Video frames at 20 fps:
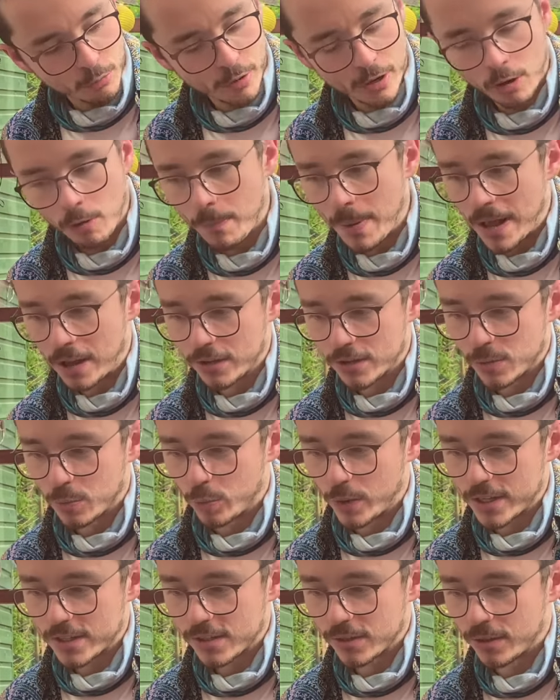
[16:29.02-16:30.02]
real bells and
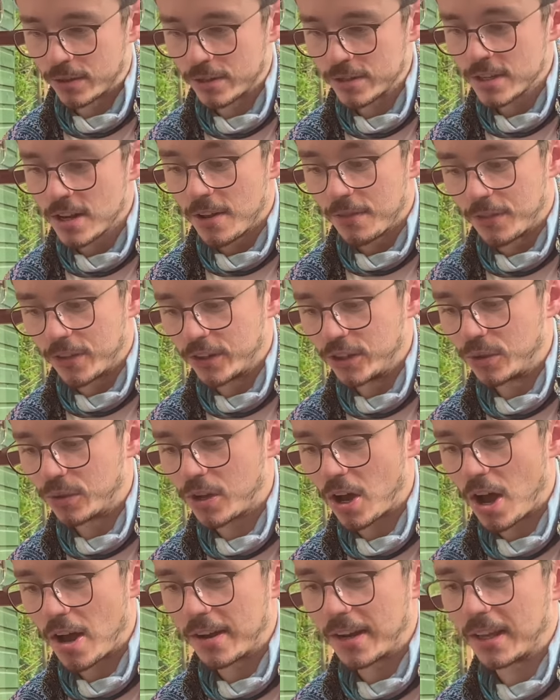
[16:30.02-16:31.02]
whistles that you
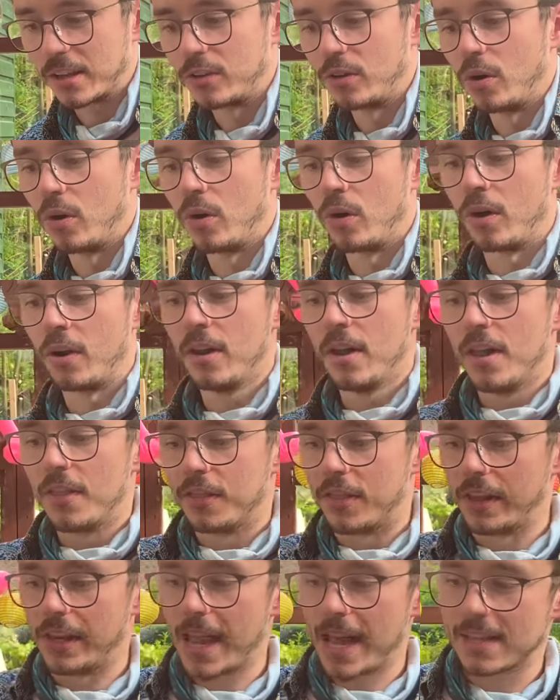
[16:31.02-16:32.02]
can't ignore.
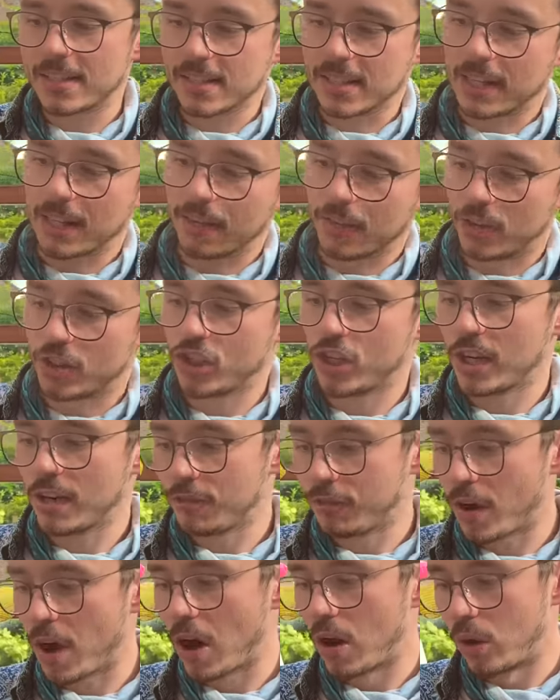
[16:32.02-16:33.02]
The Lasky and the
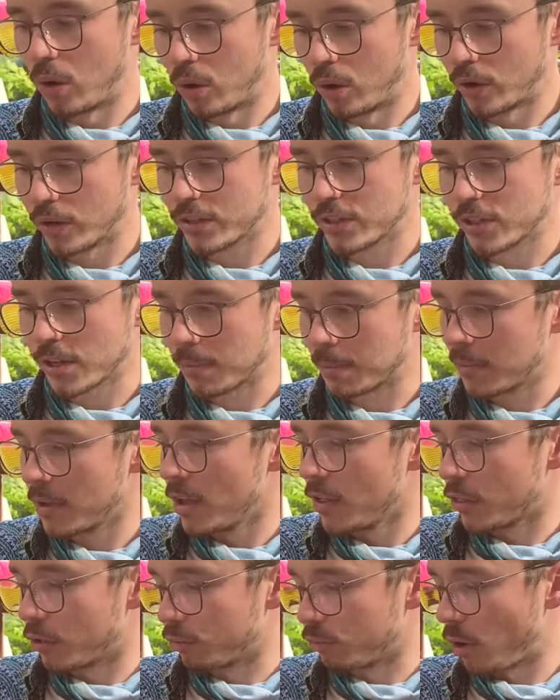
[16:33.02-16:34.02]
Chief are awesome.
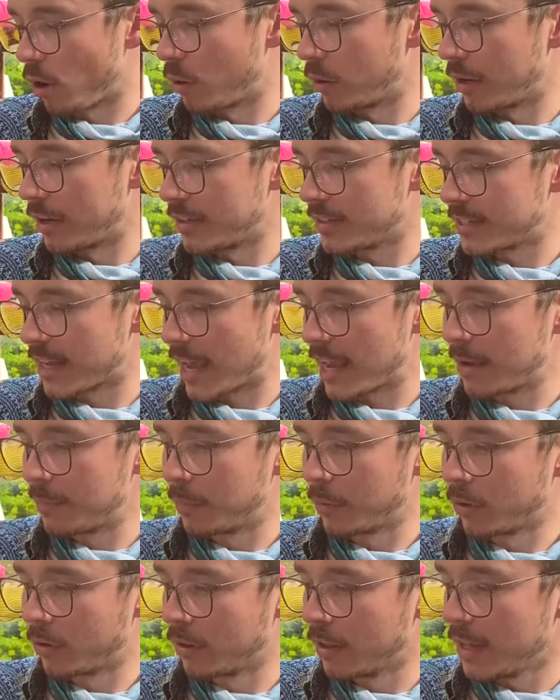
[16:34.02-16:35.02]
The Roland
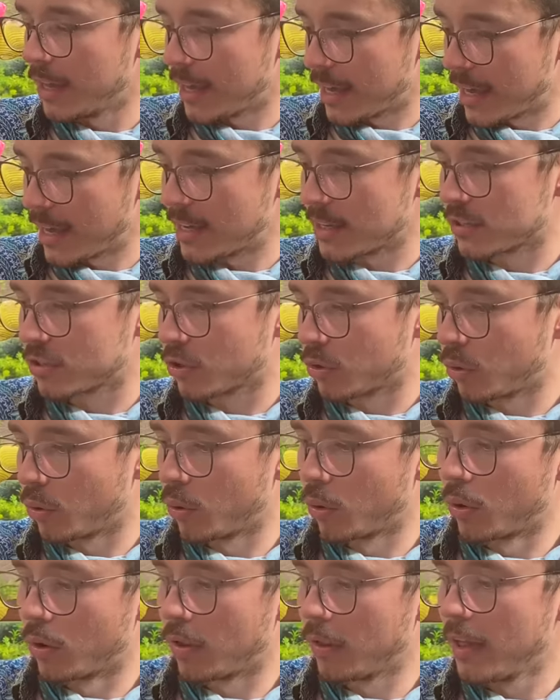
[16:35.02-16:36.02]
table is
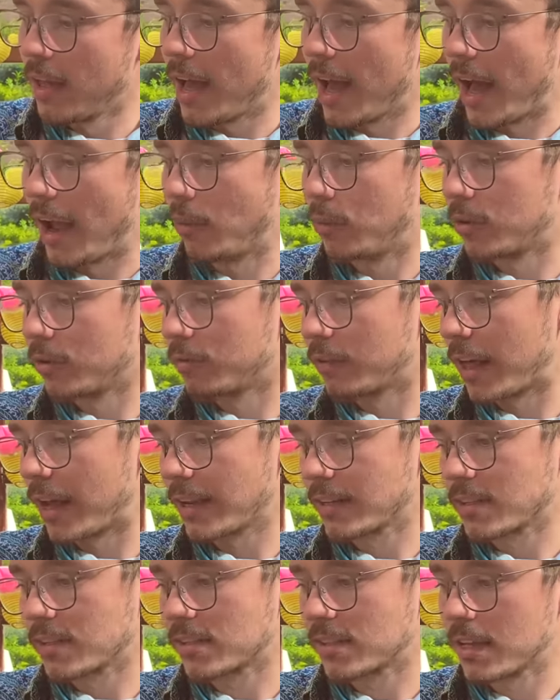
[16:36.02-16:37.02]
cool. I would have
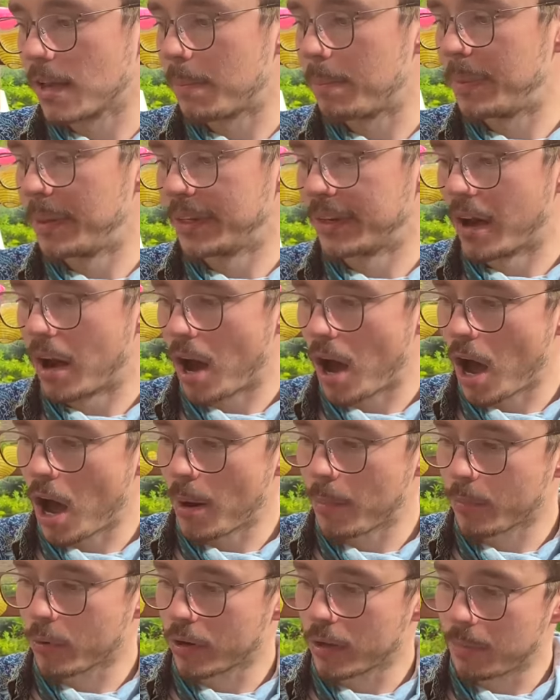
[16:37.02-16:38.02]
liked to see a bigger
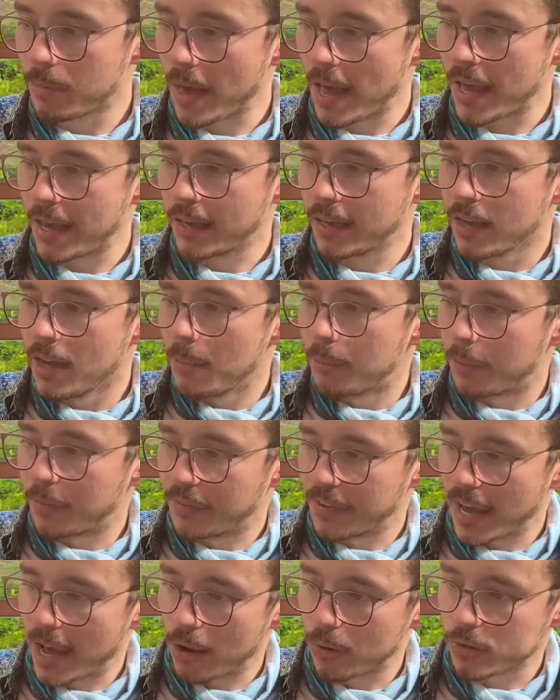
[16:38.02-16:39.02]
armory bay, but
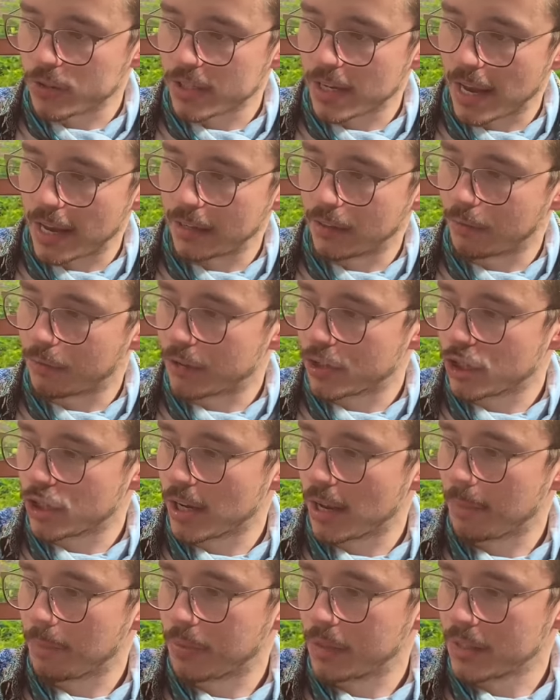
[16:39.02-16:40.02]
the outside of the
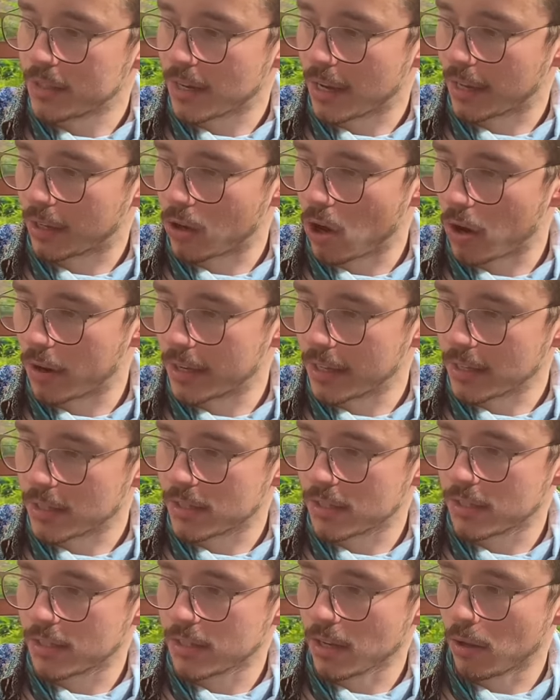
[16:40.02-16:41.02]
ship, these iconic
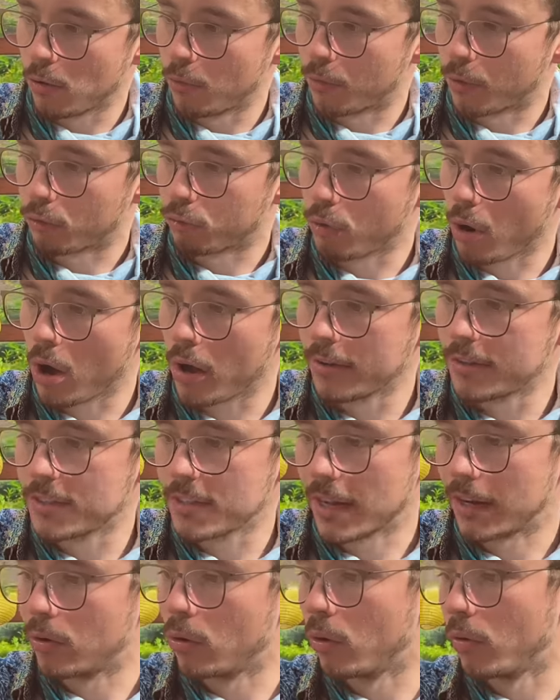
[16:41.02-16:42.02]
silver rods
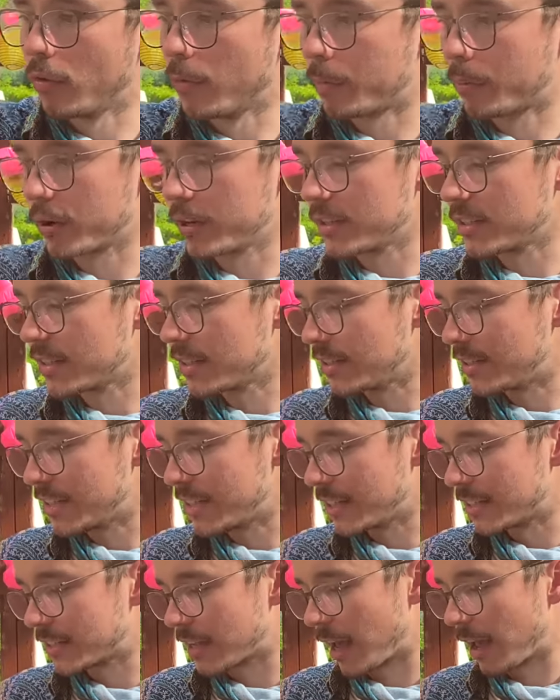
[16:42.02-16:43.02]
and all the printed
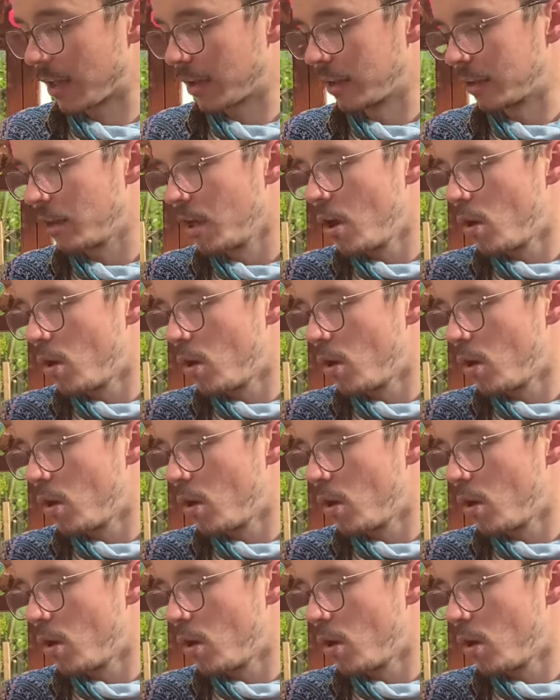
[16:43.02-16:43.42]
detail,